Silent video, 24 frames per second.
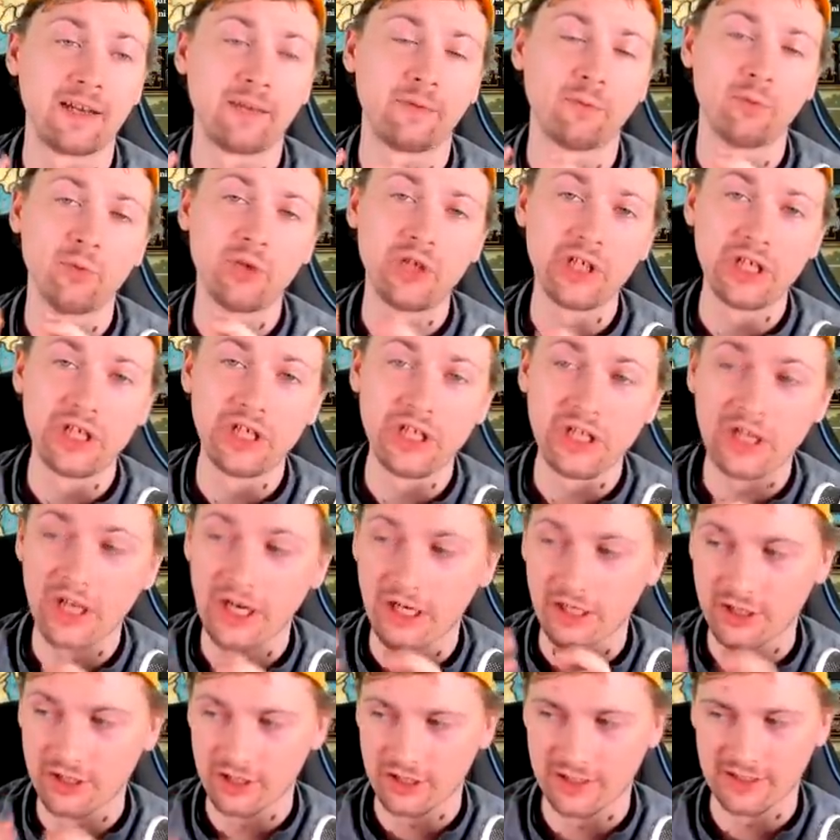and we
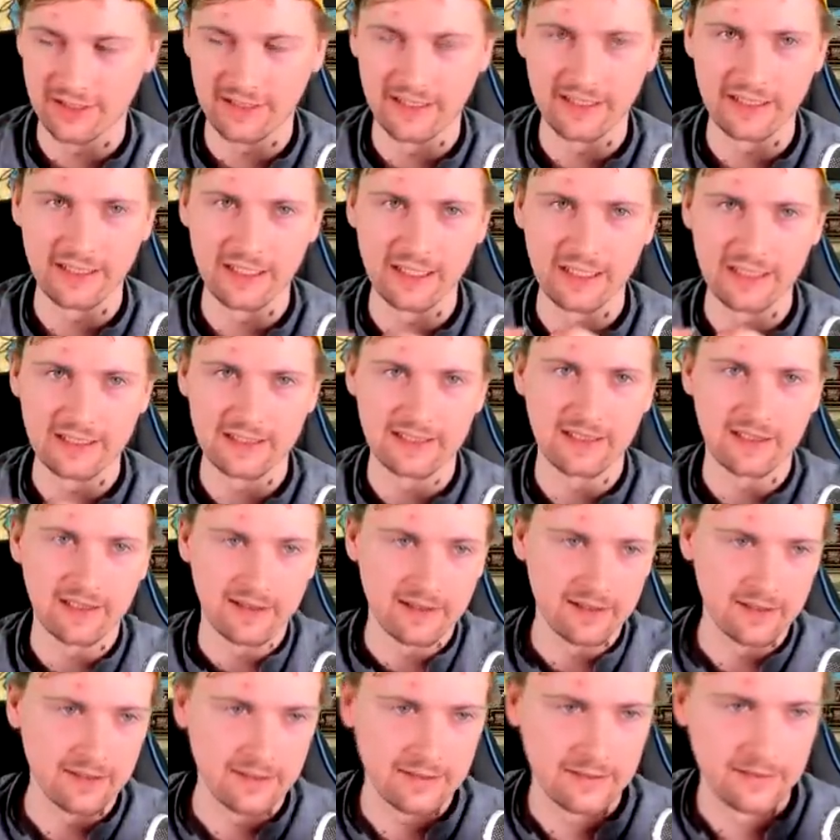are just getting
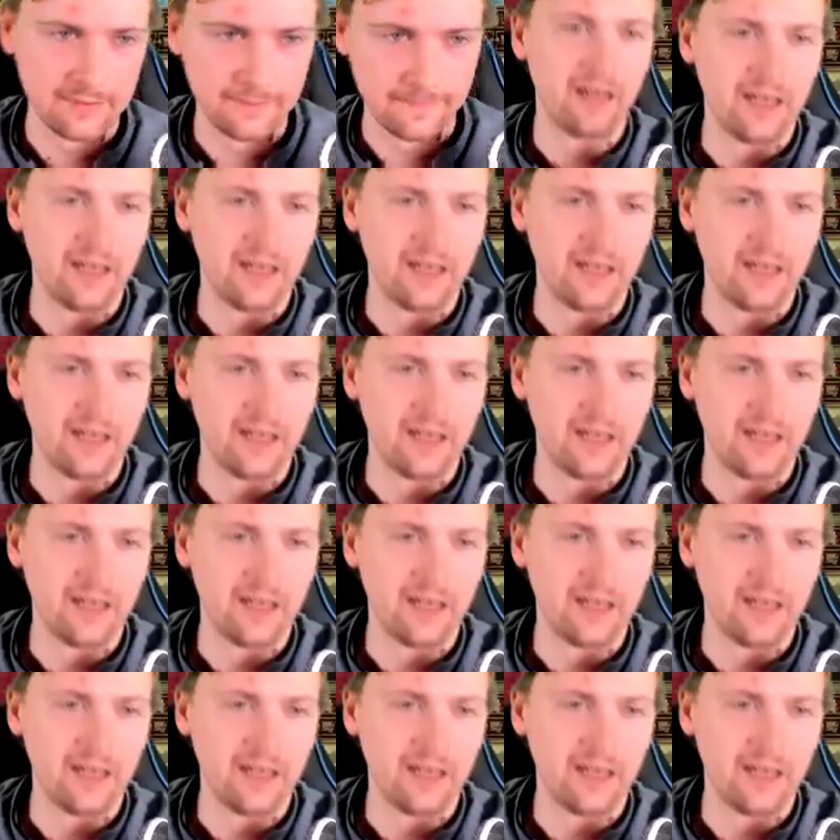started.